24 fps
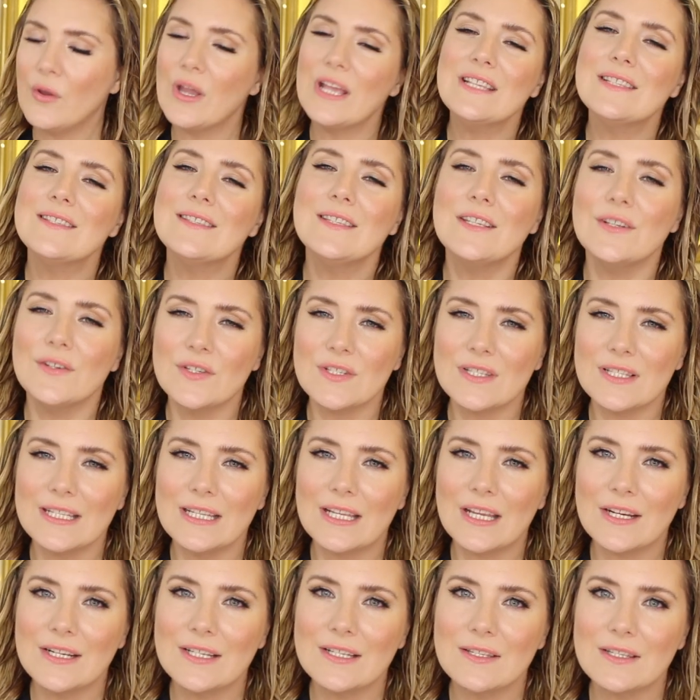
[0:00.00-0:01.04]
Okay,
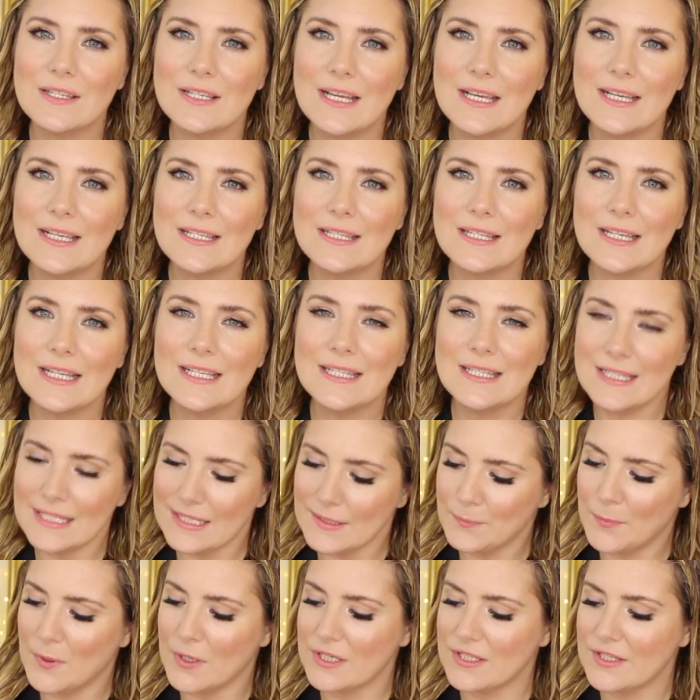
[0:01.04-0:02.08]
seriously, Kerastase, is
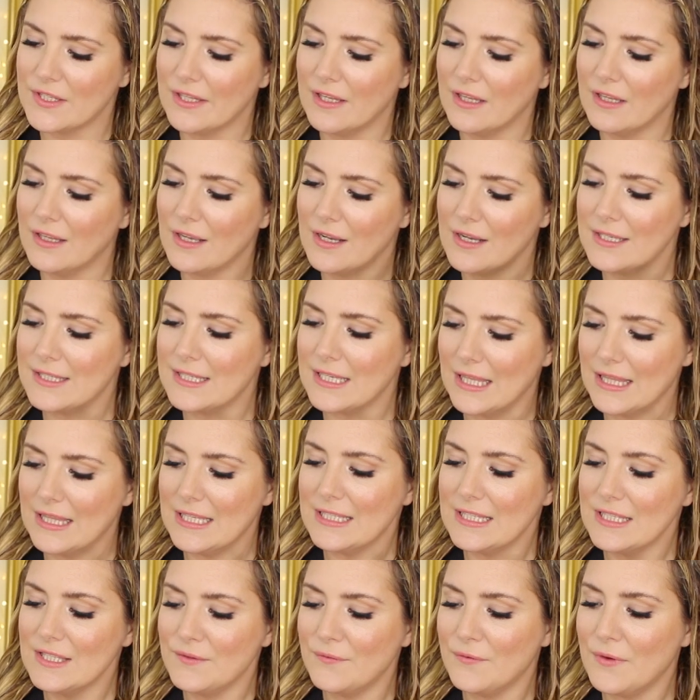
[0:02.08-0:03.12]
this personal? Because
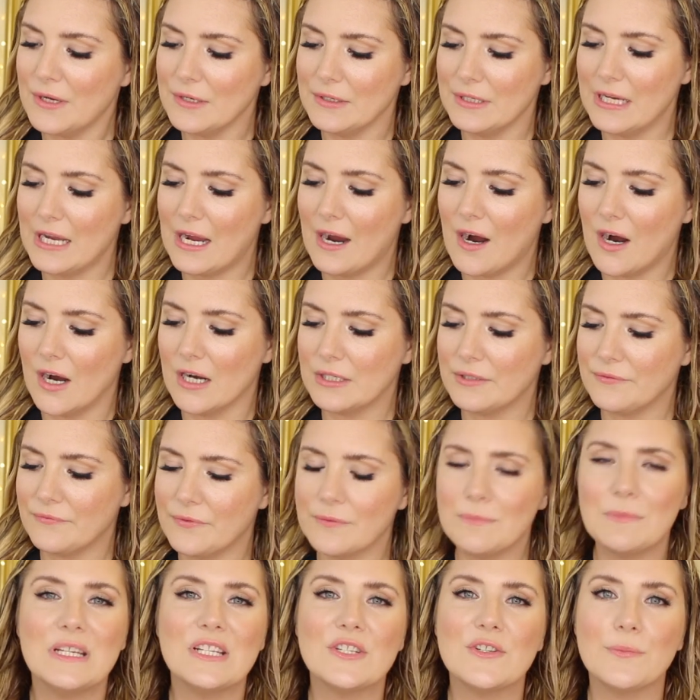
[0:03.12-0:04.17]
this is very hard
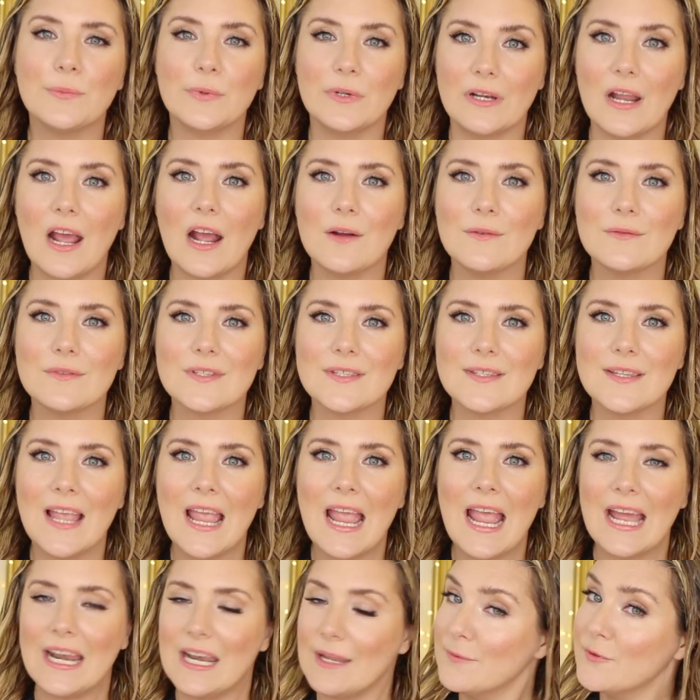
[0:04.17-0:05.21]
for me to pronounce,
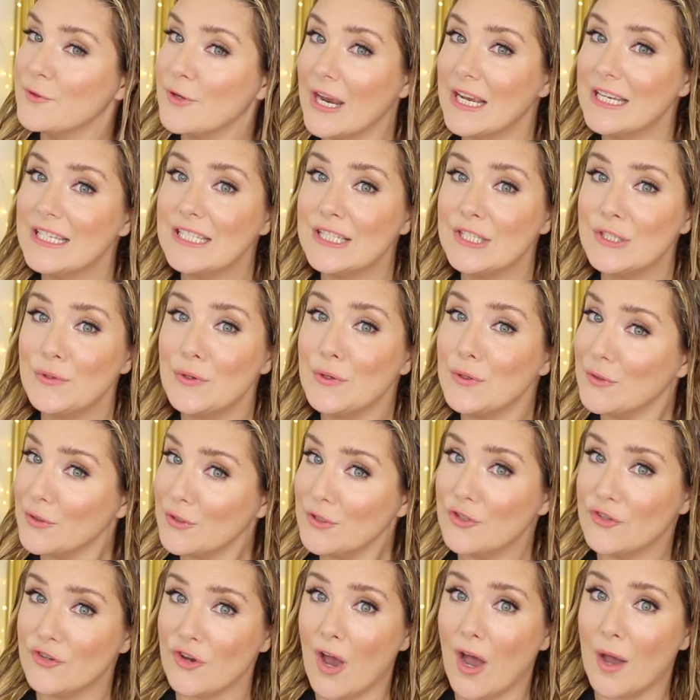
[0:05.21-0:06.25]
and I'm trying to do a
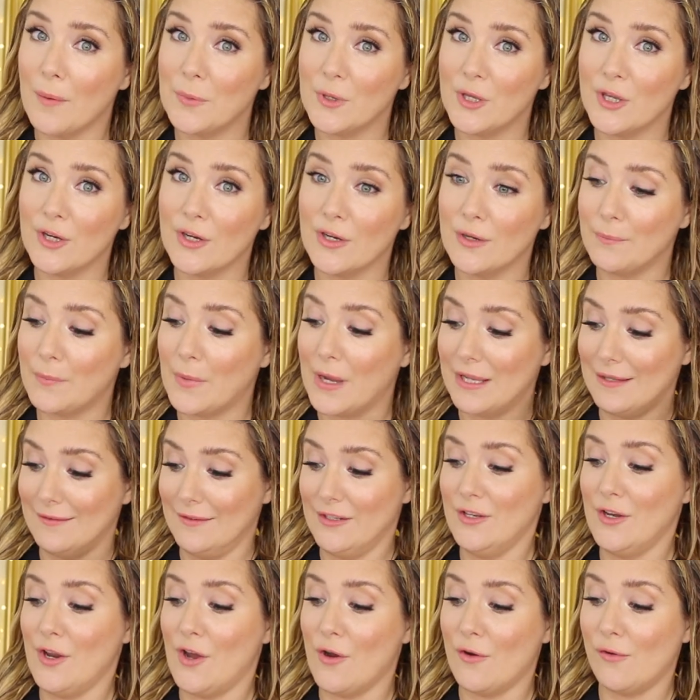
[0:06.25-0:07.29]
good job here,
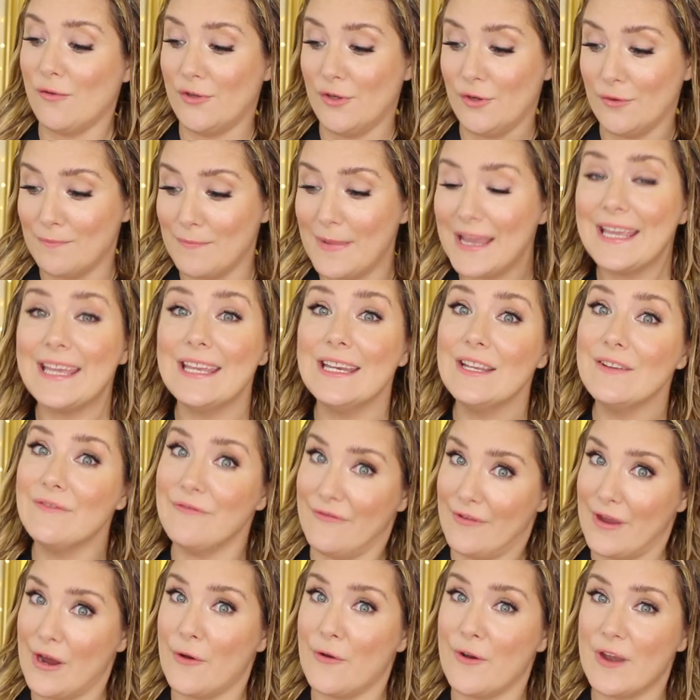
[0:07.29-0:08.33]
but you know, you're making
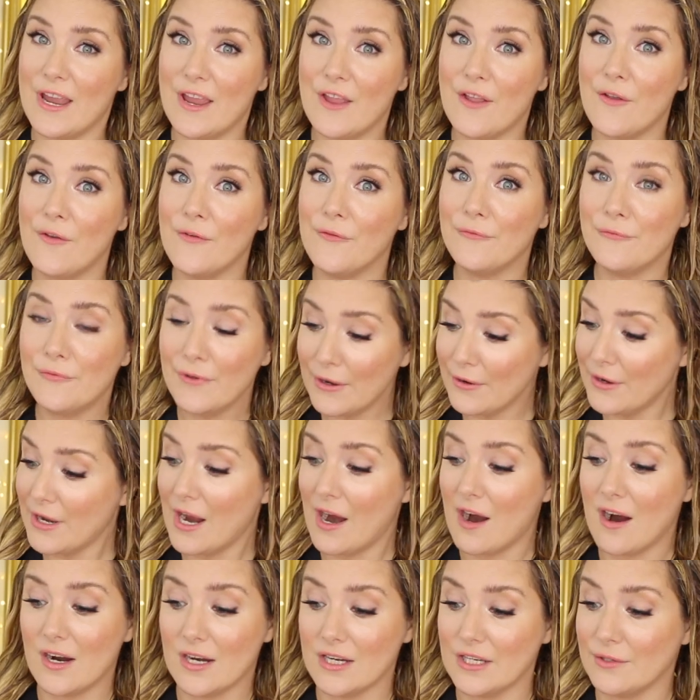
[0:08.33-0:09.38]
it very, very
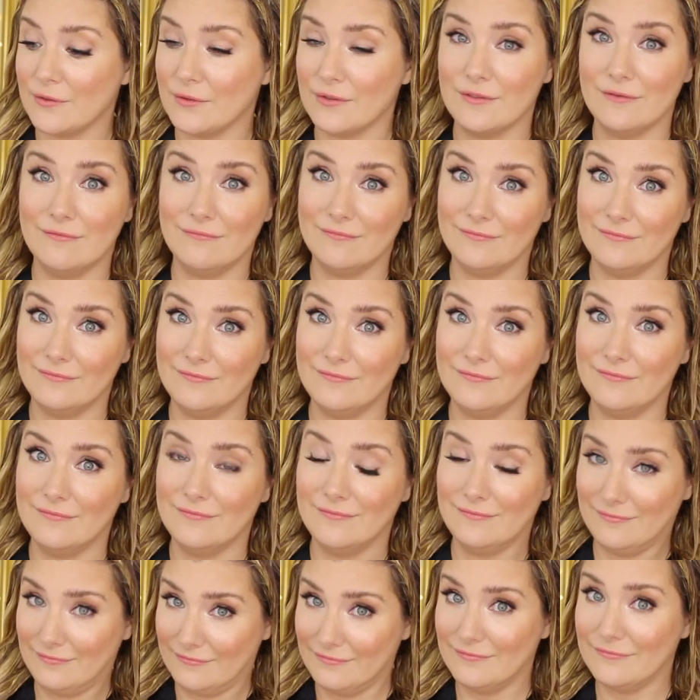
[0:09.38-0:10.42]
hard
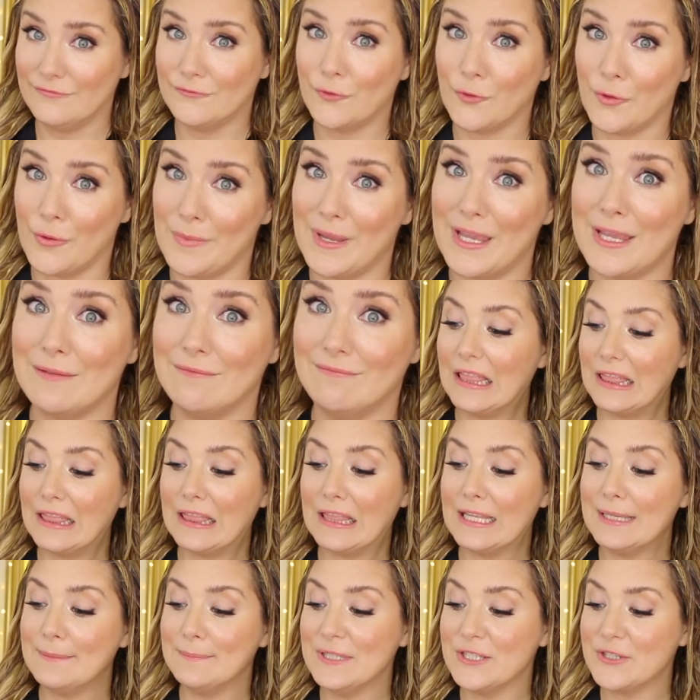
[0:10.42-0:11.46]
for me.
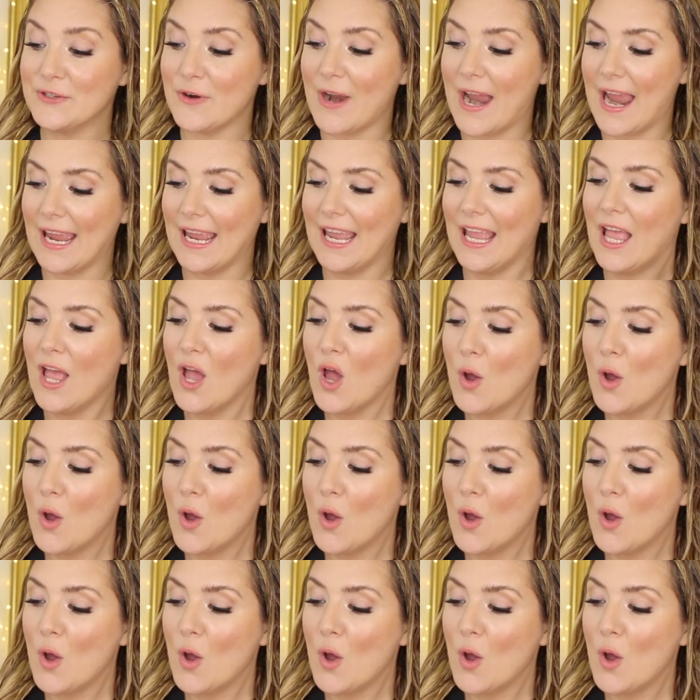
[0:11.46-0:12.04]
Let me try.